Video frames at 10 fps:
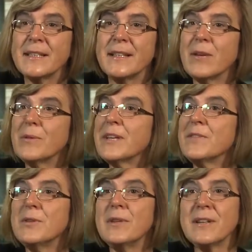They will
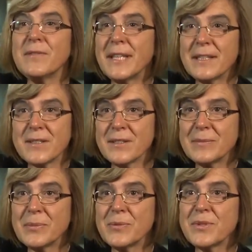give you lovely
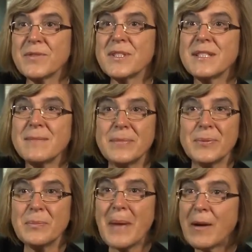examples of
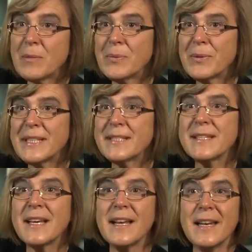simple
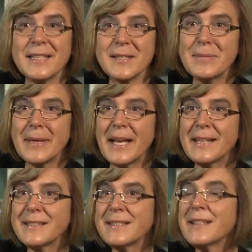PowerPoints, lesson
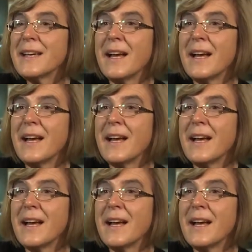plans,